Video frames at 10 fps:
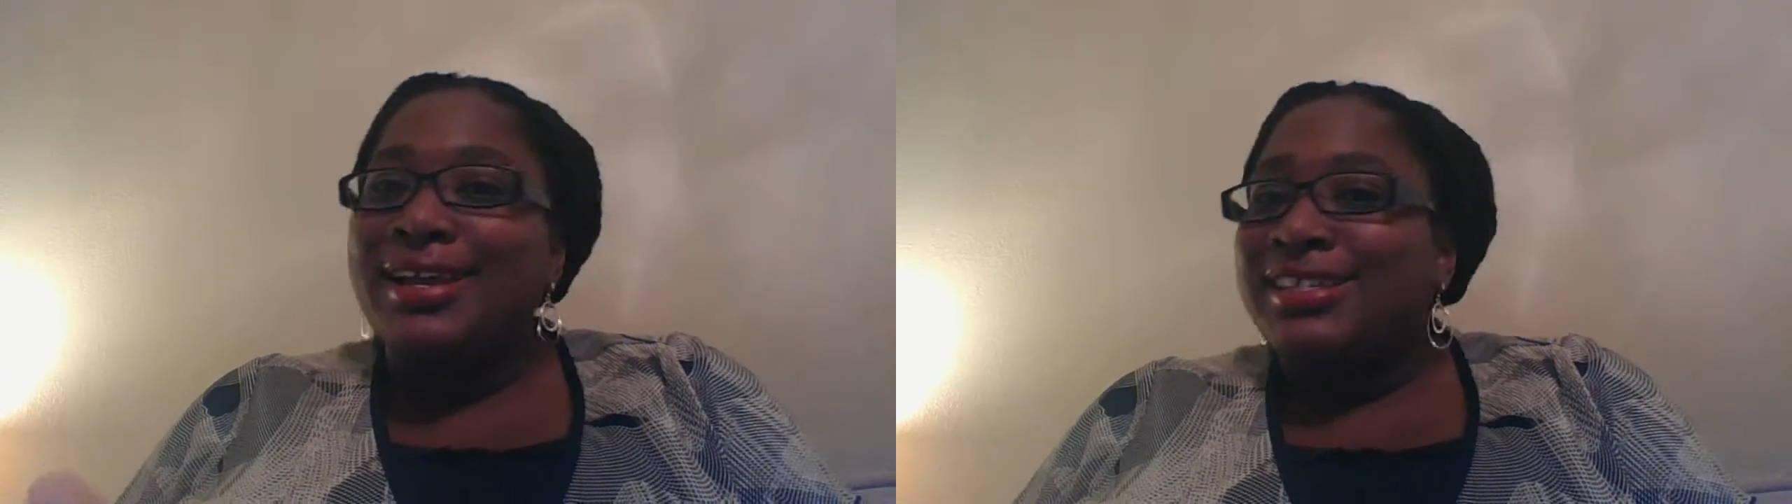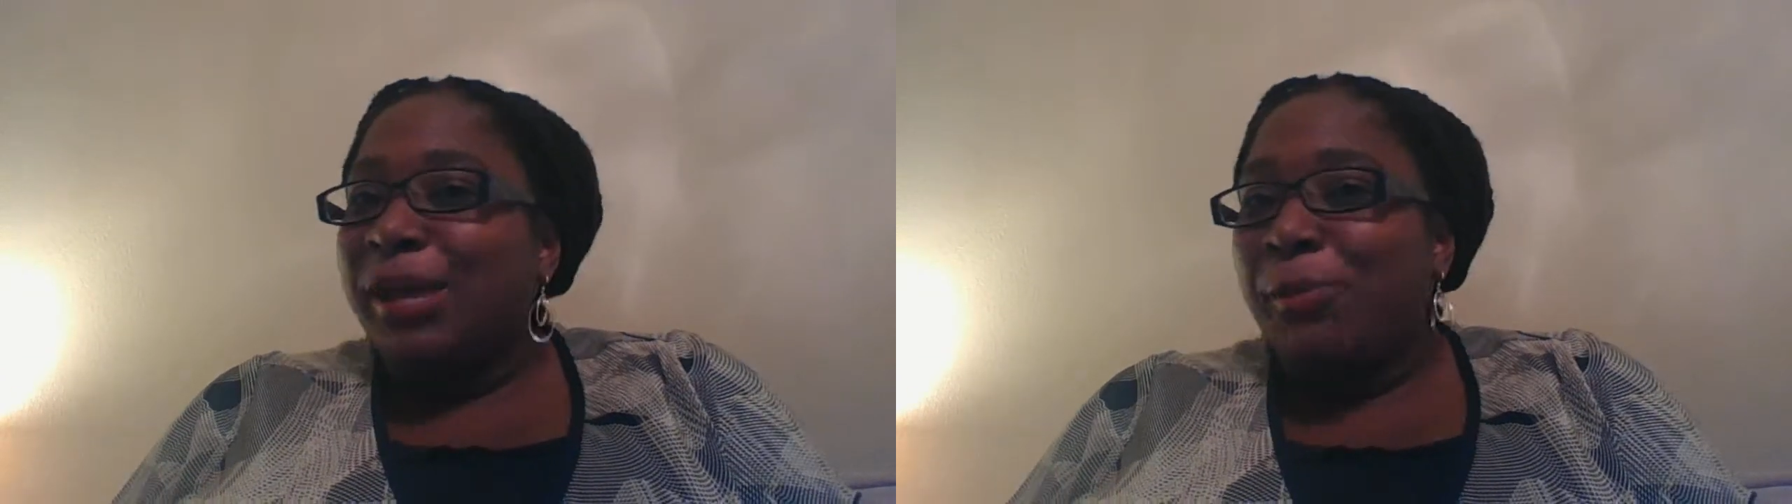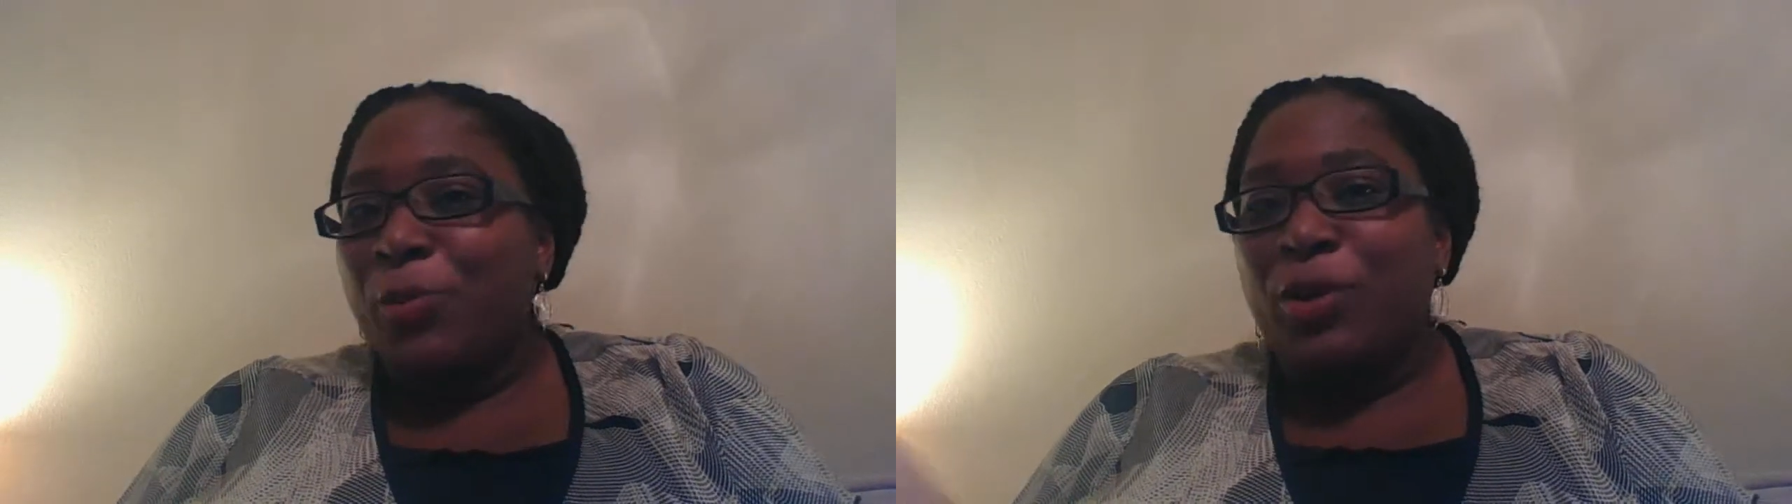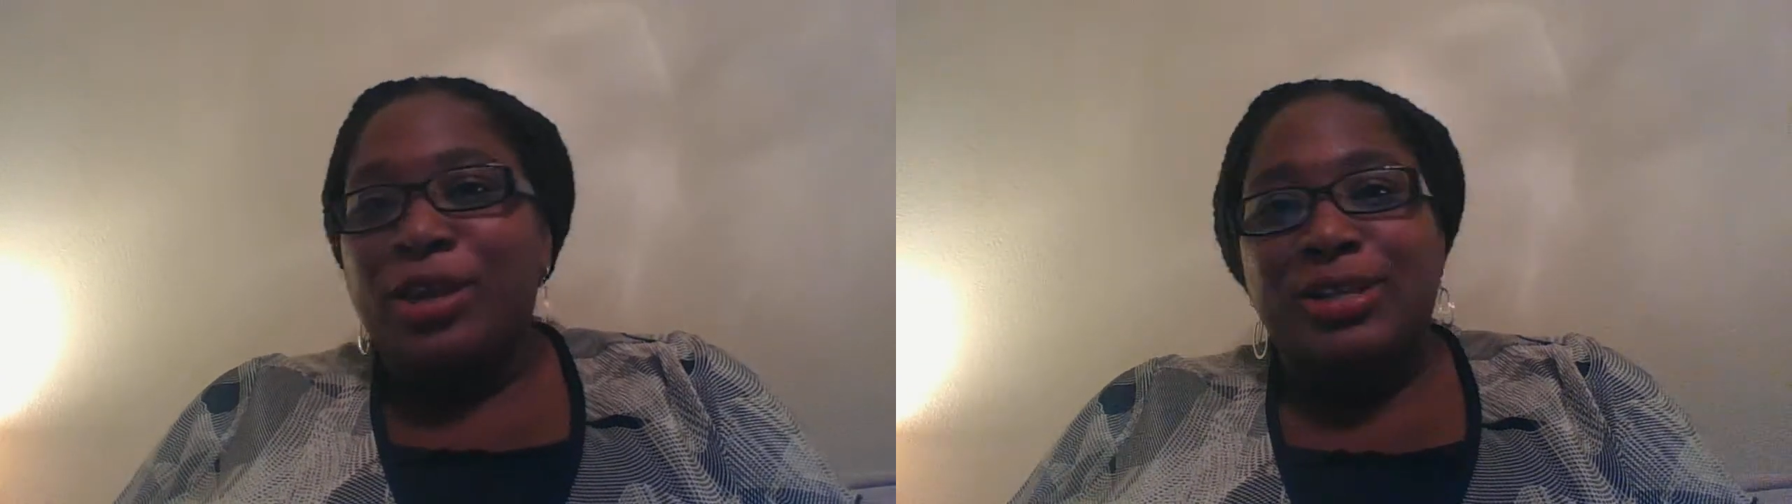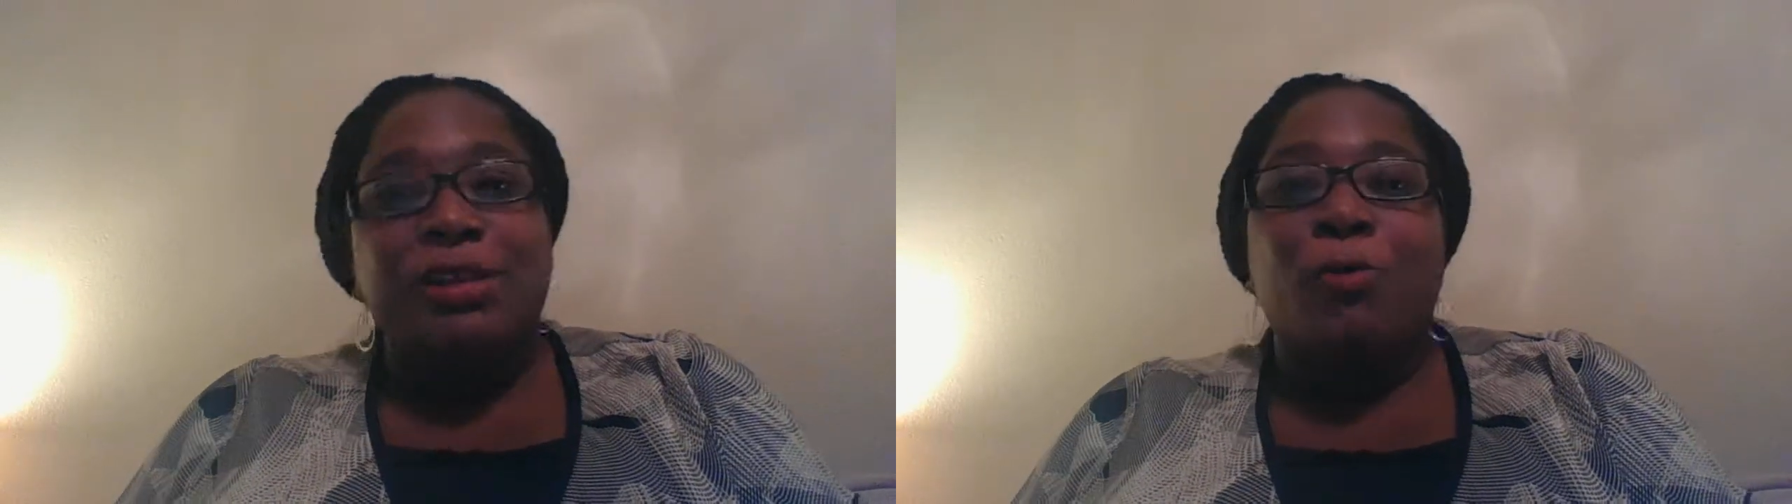Some
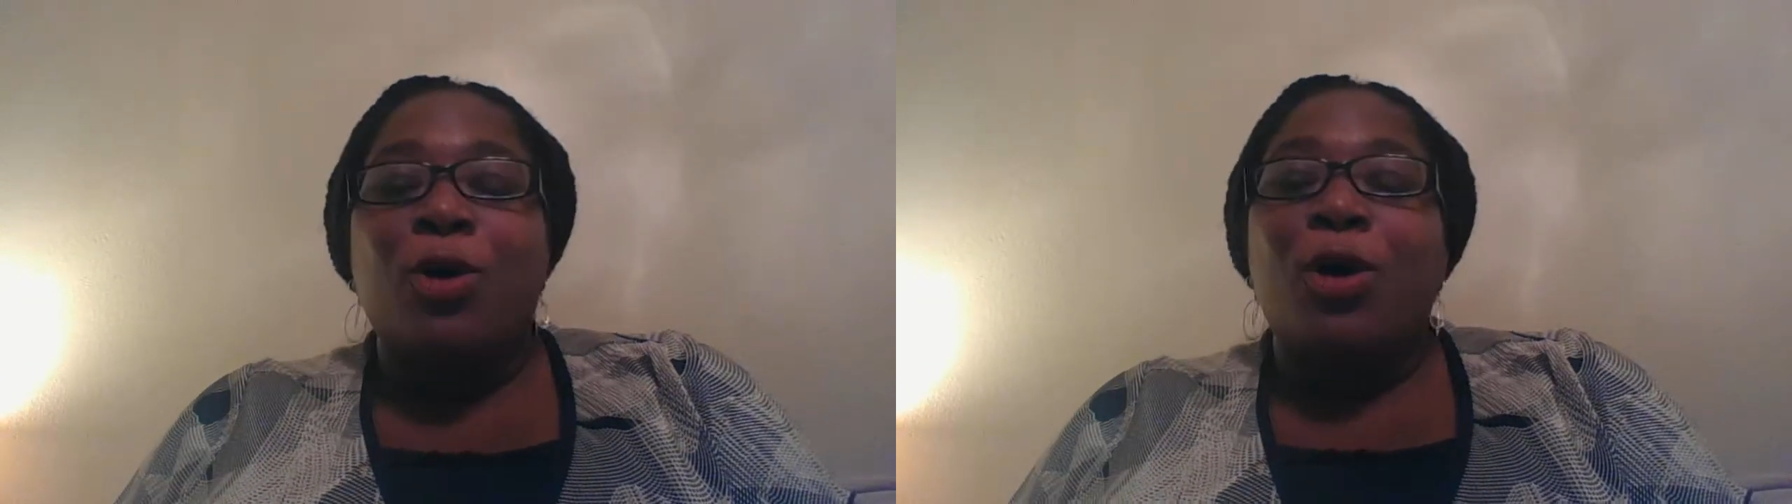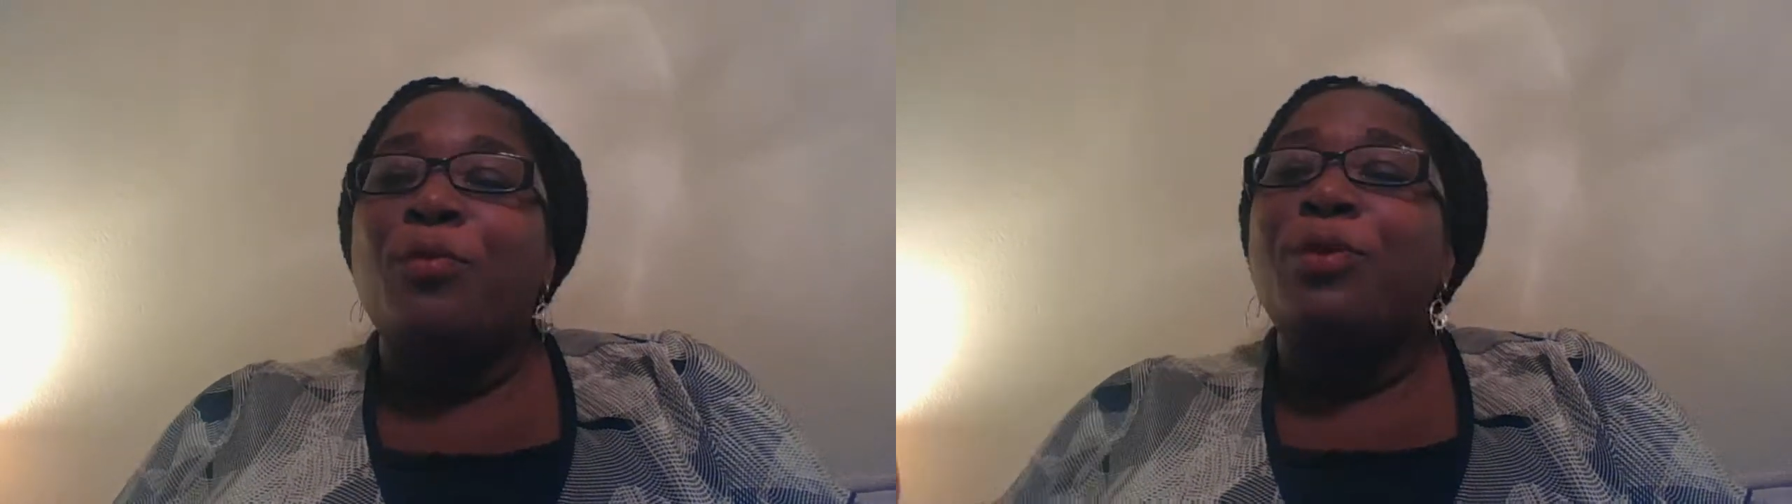will, some won't,